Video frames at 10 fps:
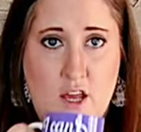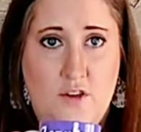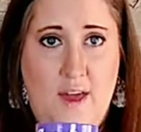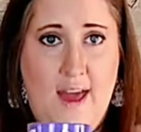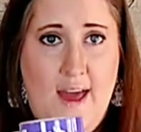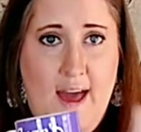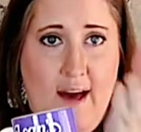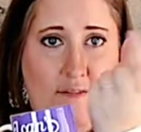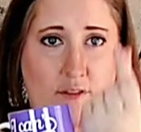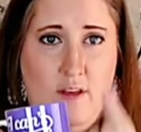You can't
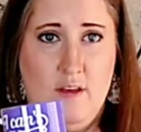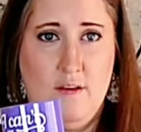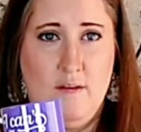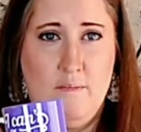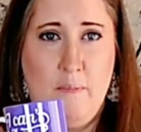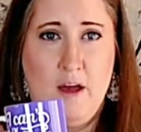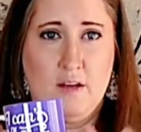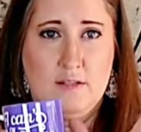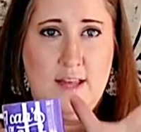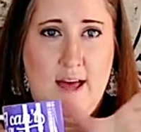have the
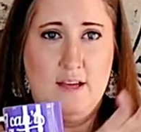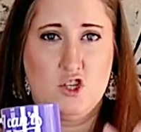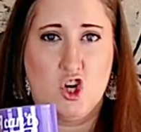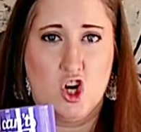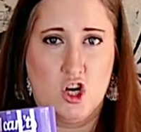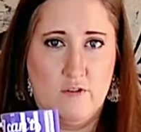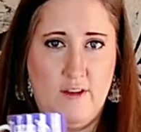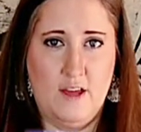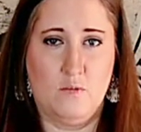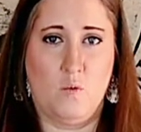mugs that curve
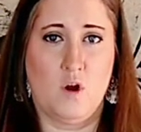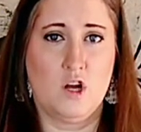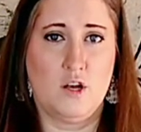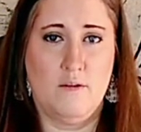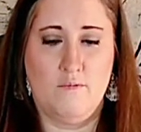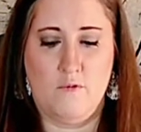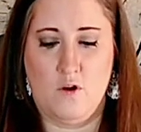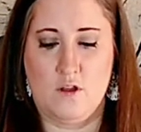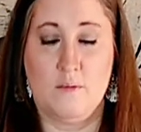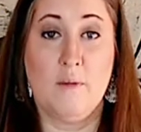inward
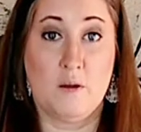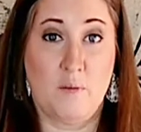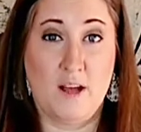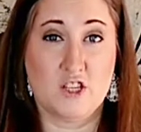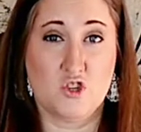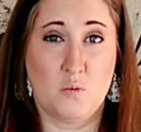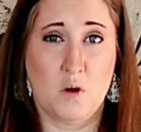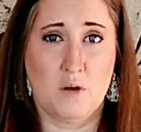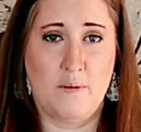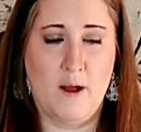for the mug press to
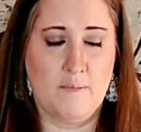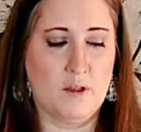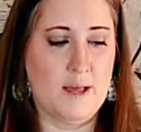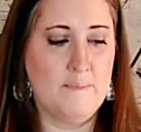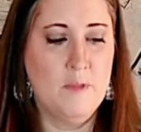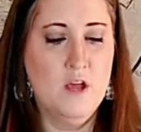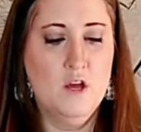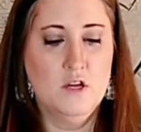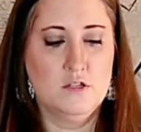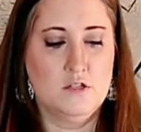work properly.
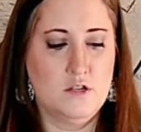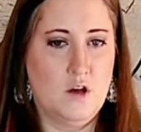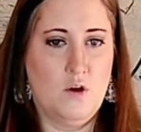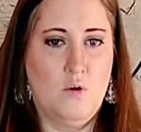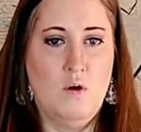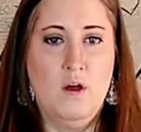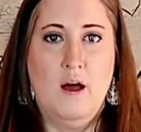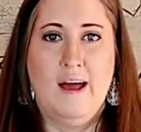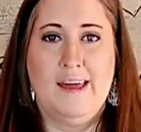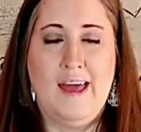So
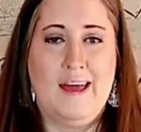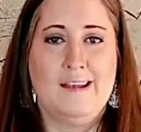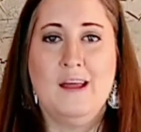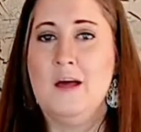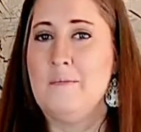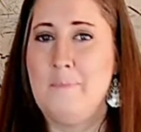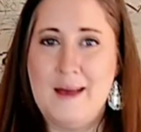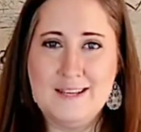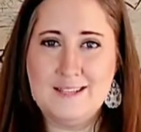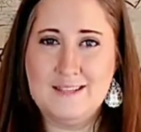again,
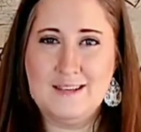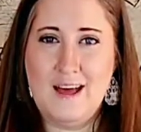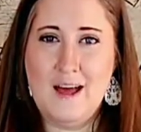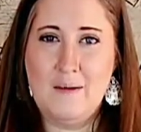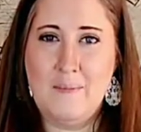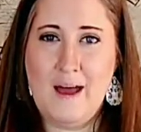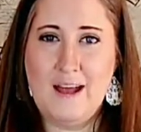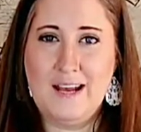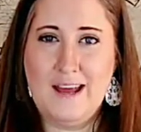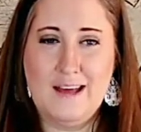best
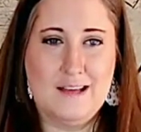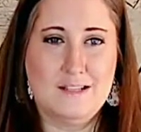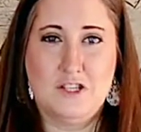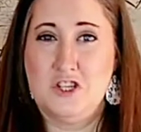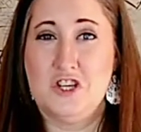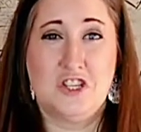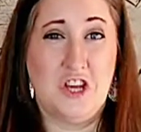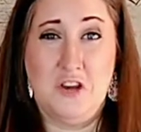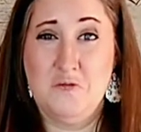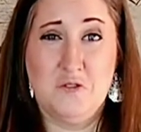idea is to
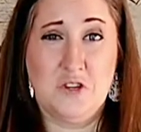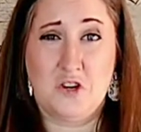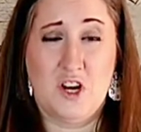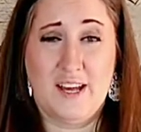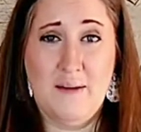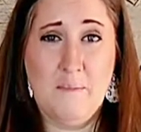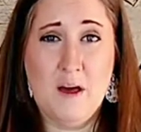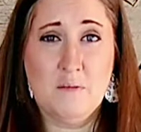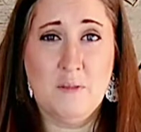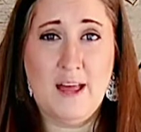just use the Cricut
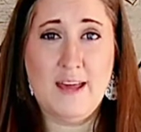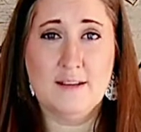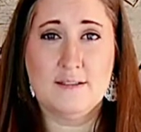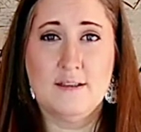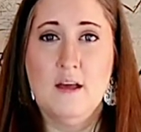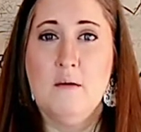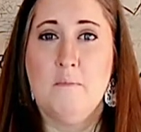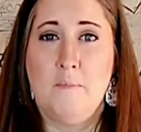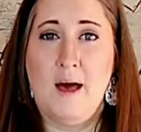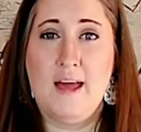mug blanks,
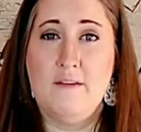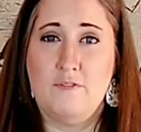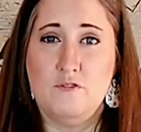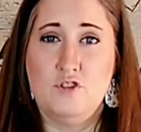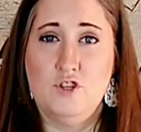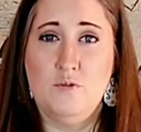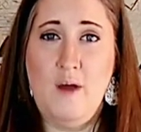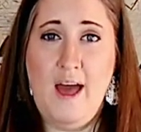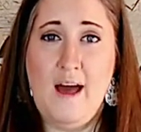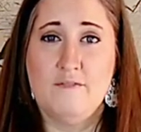but if you do
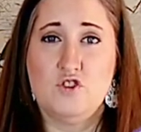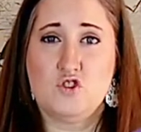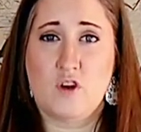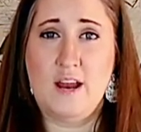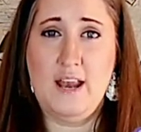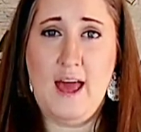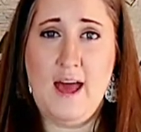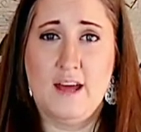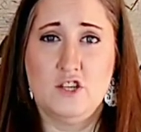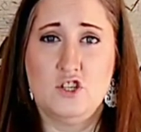have straight
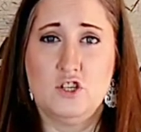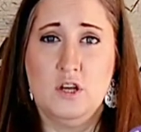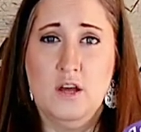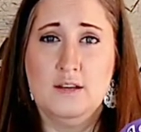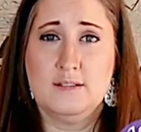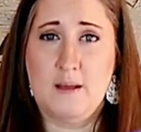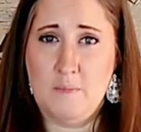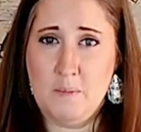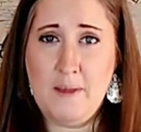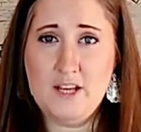edged
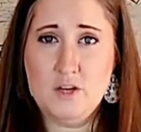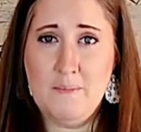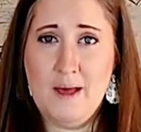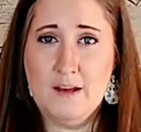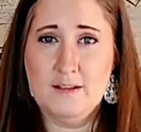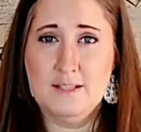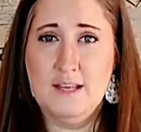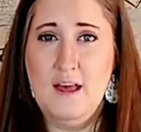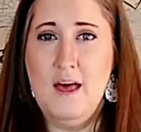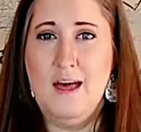sublimation
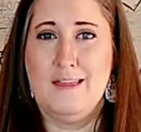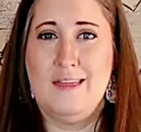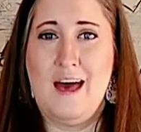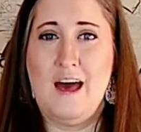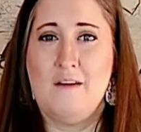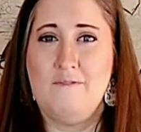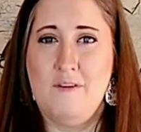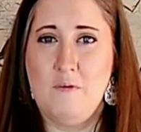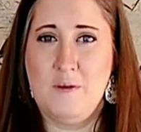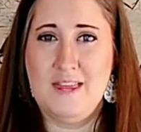mugs that
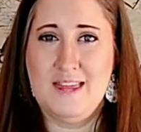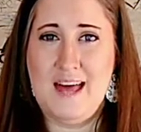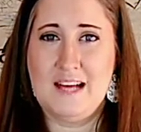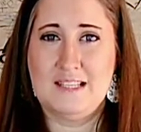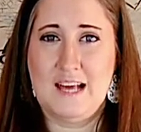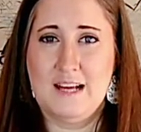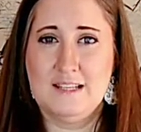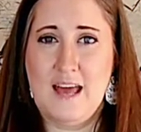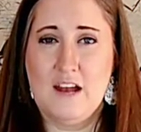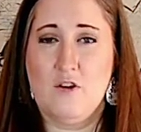fit within that
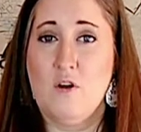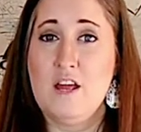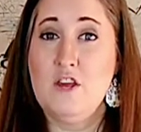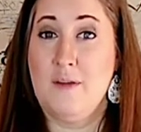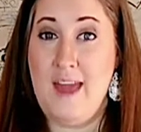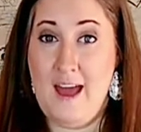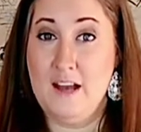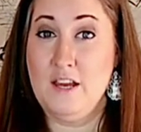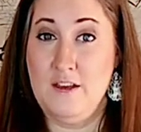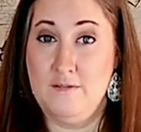size category, you
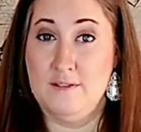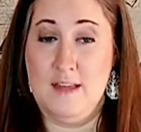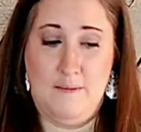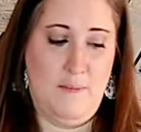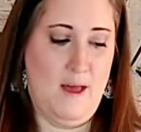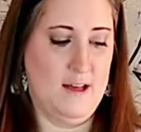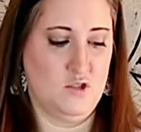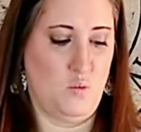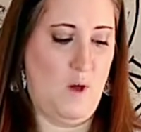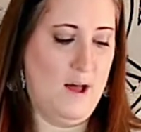can use them
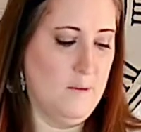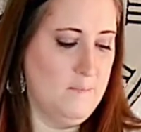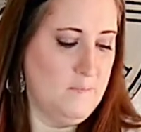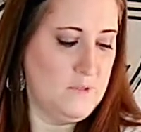as well.